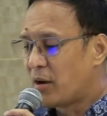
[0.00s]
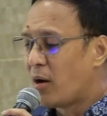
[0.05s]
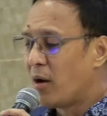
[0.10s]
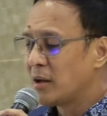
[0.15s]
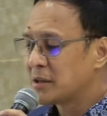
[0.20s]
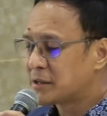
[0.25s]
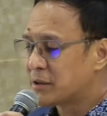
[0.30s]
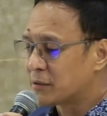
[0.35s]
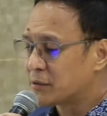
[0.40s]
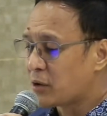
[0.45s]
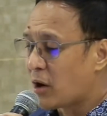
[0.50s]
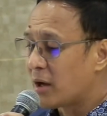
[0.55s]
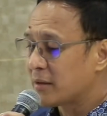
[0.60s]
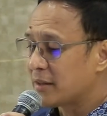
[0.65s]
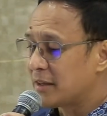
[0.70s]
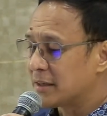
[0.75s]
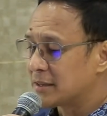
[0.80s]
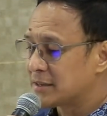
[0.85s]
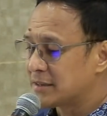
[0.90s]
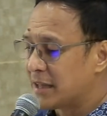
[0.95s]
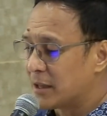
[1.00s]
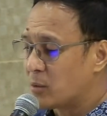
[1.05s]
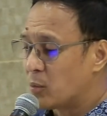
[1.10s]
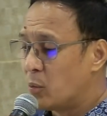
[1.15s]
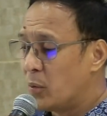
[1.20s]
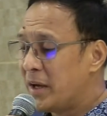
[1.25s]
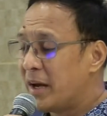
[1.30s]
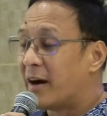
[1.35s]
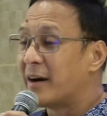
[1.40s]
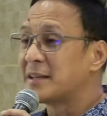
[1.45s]
She also taught us
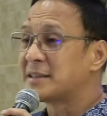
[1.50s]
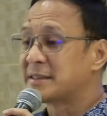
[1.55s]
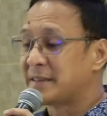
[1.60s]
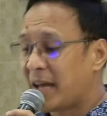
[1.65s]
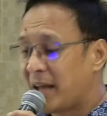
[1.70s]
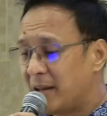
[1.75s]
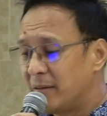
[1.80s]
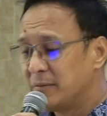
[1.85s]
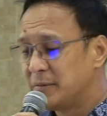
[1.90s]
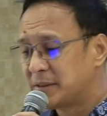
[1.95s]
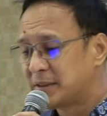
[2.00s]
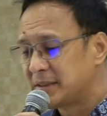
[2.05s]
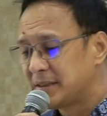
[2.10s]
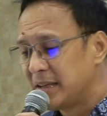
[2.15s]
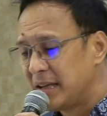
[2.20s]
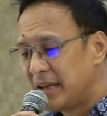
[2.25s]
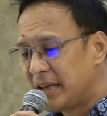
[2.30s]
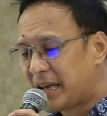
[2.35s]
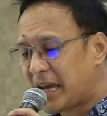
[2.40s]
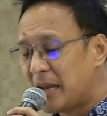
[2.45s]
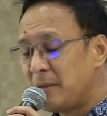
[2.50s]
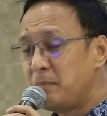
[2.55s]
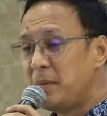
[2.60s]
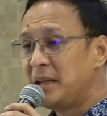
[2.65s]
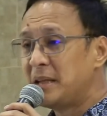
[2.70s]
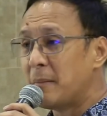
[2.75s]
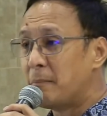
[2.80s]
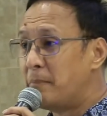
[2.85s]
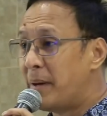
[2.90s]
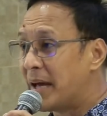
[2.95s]
that we ourselves
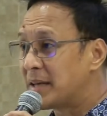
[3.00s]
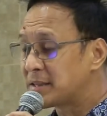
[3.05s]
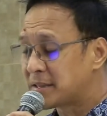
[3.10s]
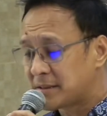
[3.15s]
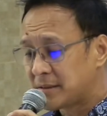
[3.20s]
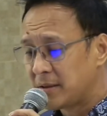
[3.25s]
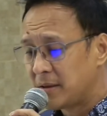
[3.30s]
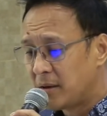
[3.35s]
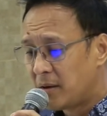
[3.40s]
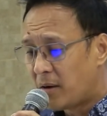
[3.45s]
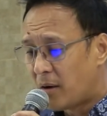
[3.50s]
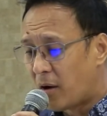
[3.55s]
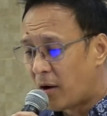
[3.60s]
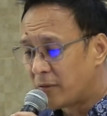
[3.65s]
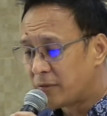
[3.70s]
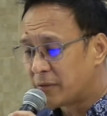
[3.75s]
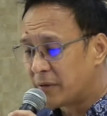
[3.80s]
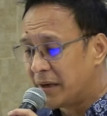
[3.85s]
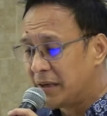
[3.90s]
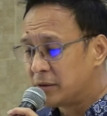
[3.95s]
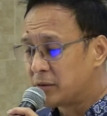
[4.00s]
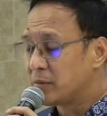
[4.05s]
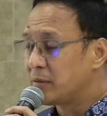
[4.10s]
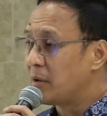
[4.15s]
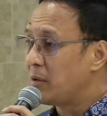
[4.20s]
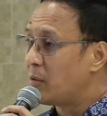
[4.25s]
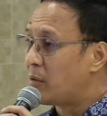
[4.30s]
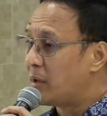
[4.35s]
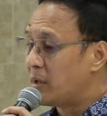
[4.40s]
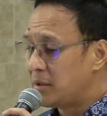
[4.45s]
can be the best
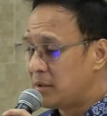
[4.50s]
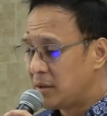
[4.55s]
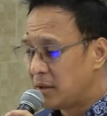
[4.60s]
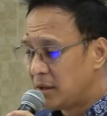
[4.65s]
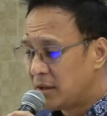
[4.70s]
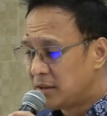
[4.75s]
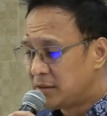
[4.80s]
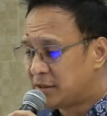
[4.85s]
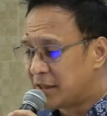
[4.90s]
offering to the Lord,